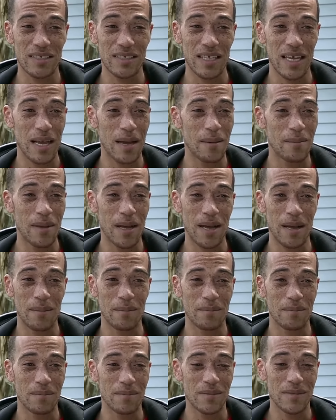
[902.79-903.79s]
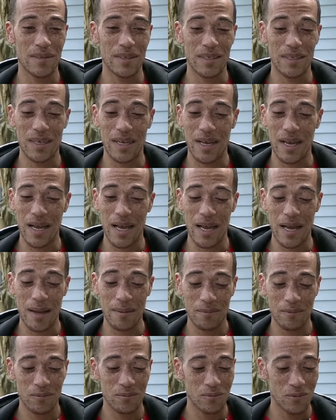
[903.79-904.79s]
I'm, I'm,
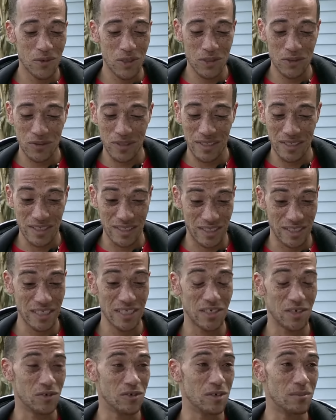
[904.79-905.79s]
I'm wondering, did she know